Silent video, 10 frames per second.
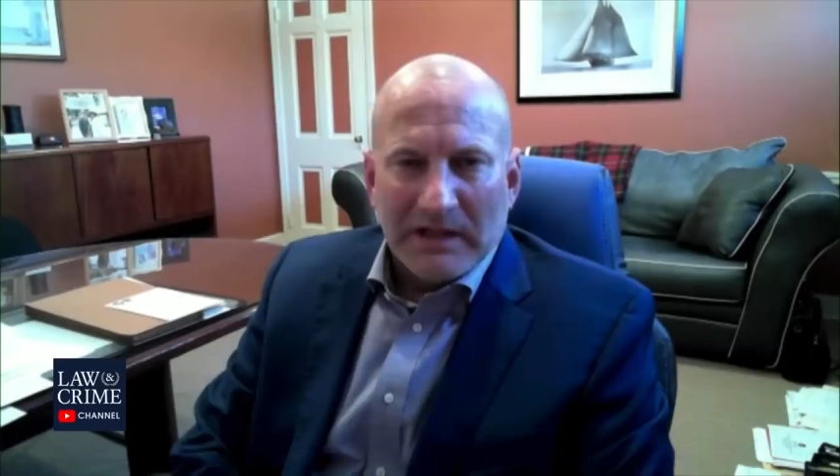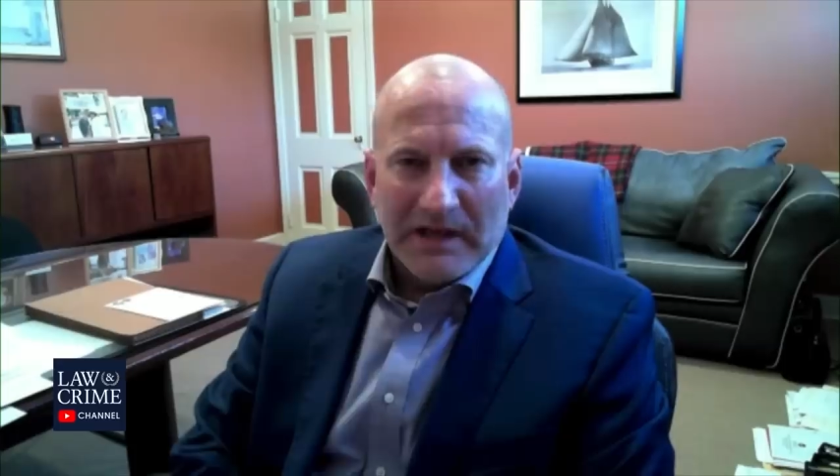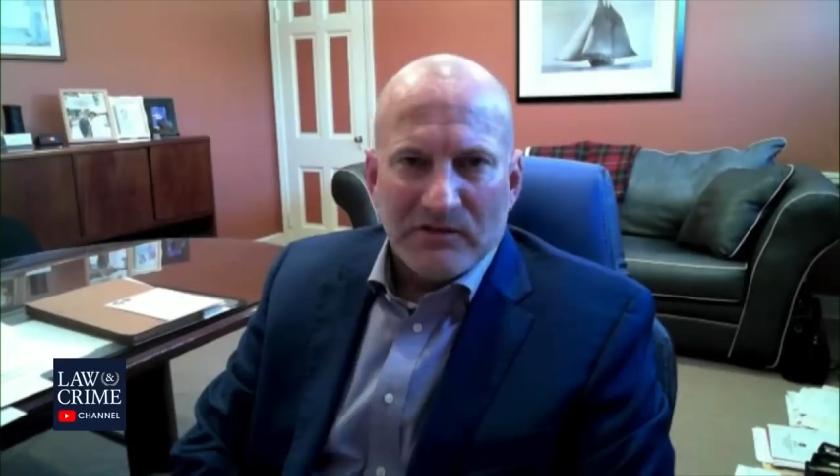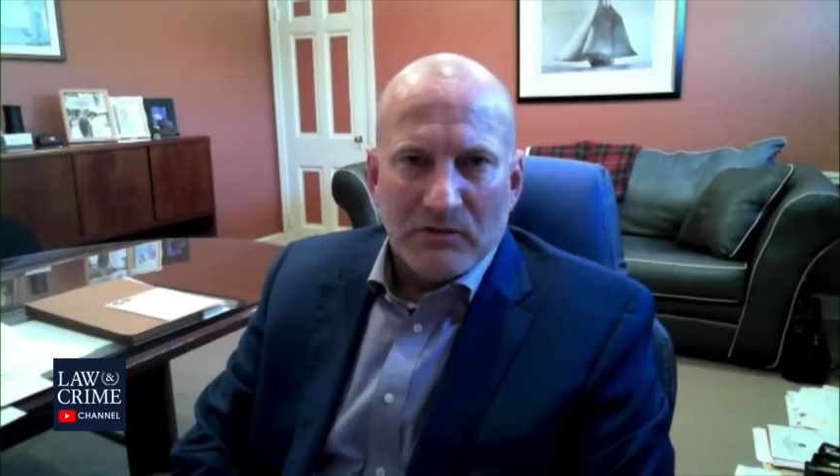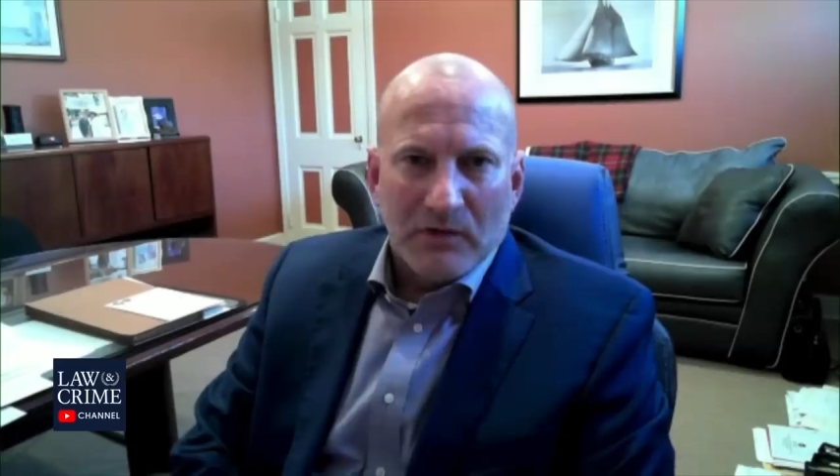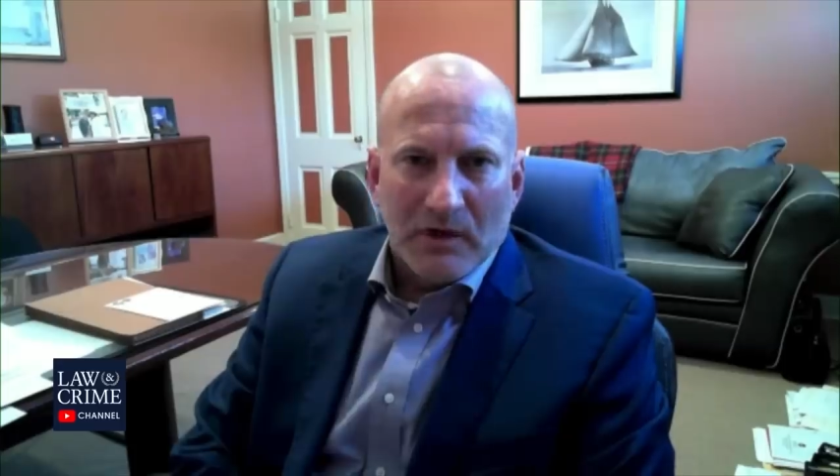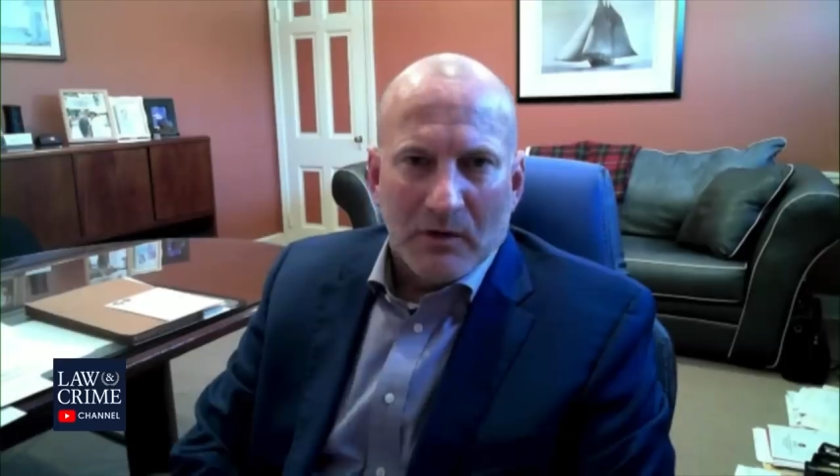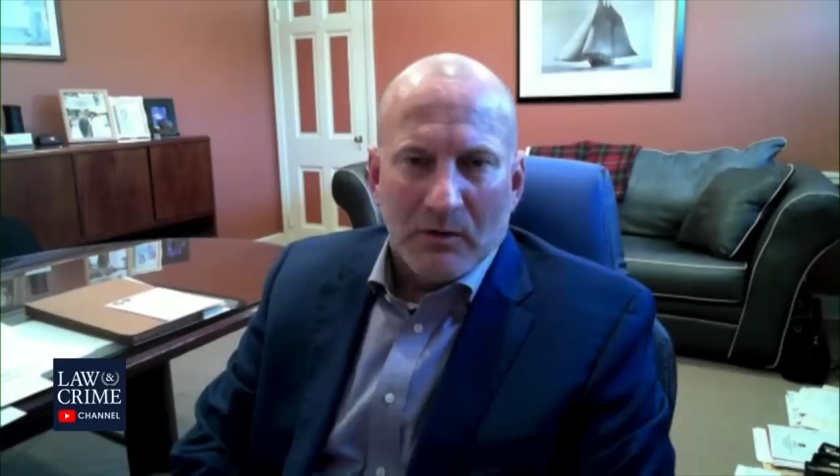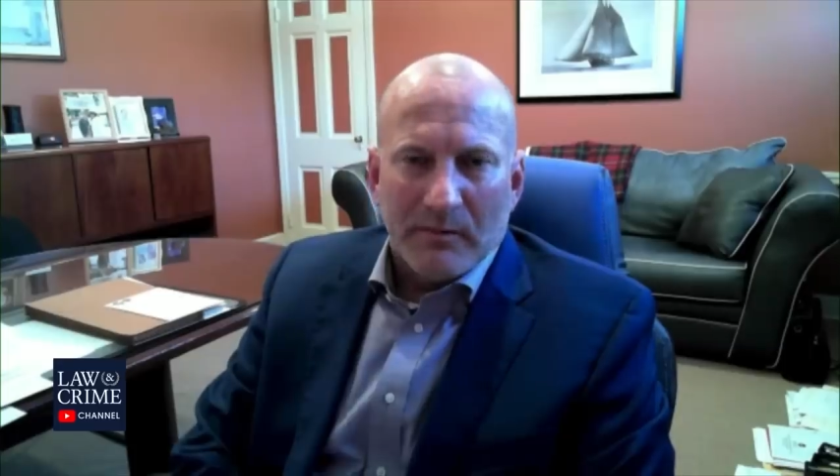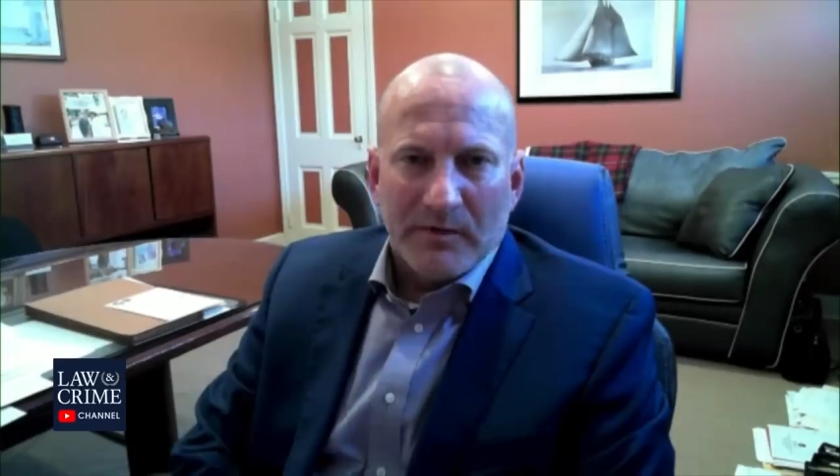as you
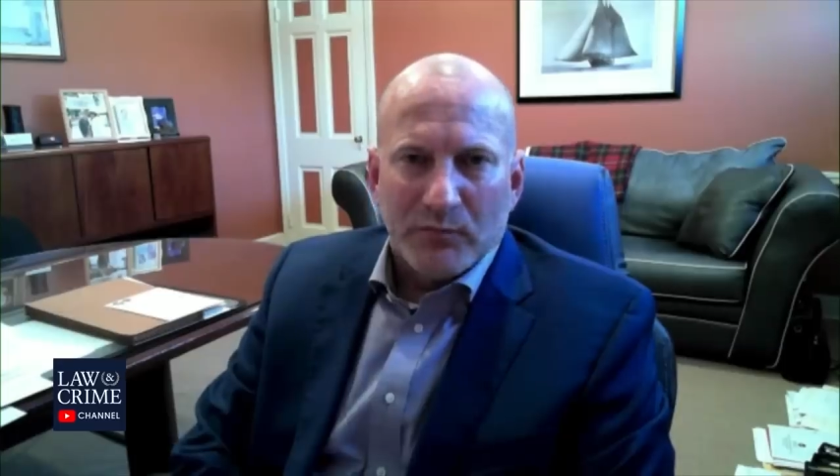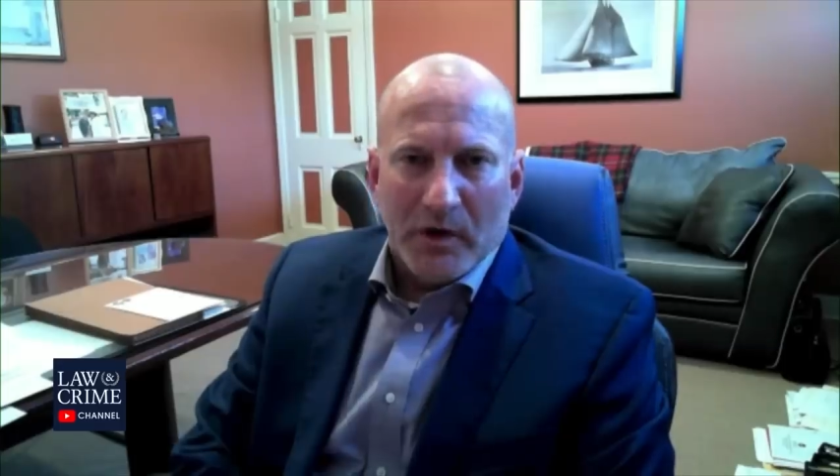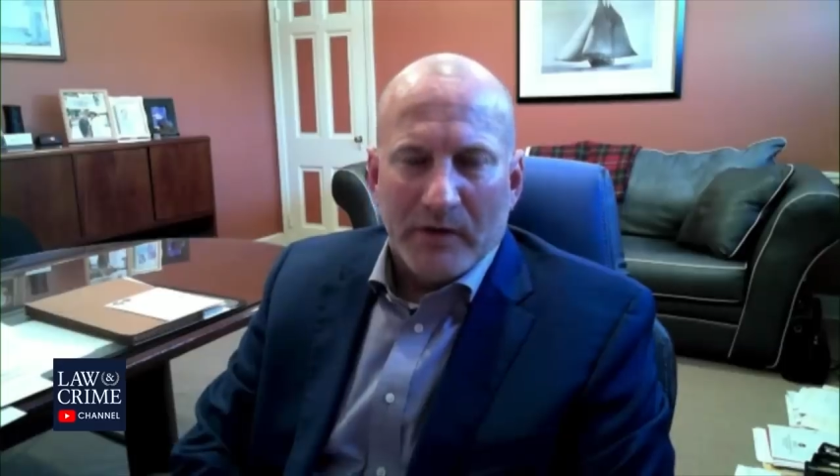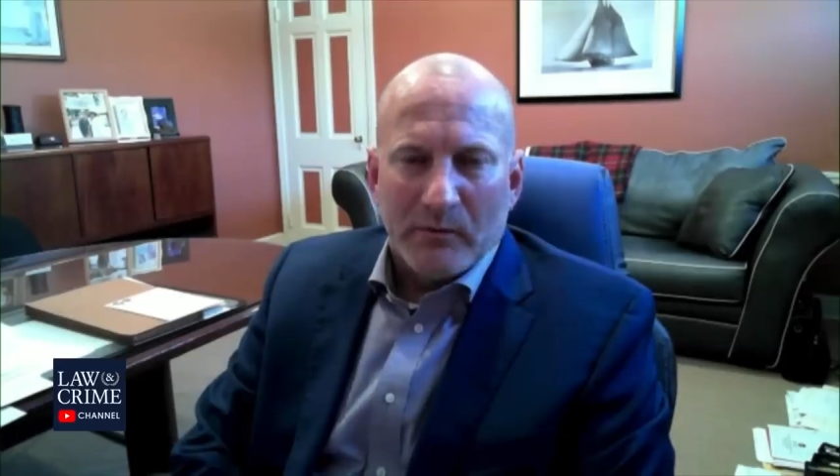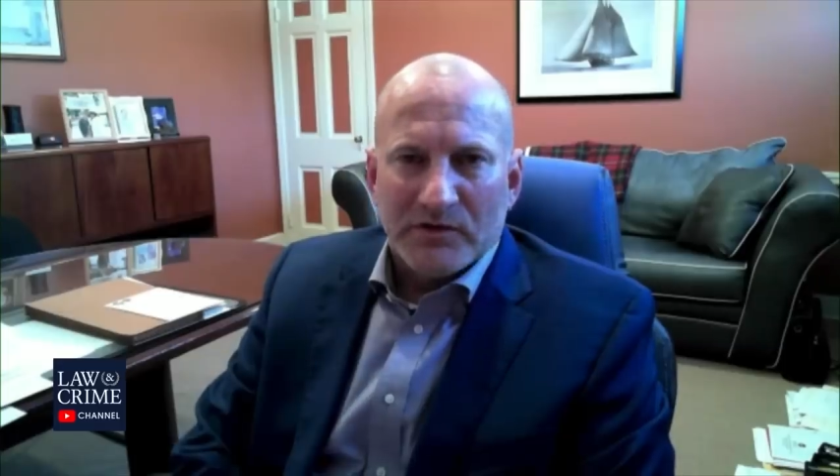know, I mean, Brian